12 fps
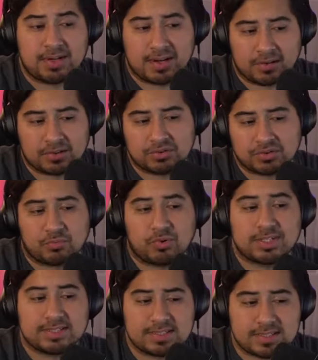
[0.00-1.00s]
characters or
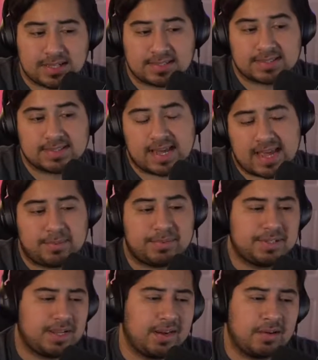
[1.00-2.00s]
what doesn't
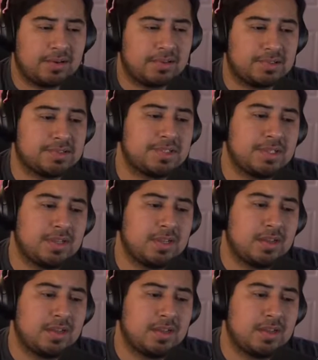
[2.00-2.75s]
happen to characters.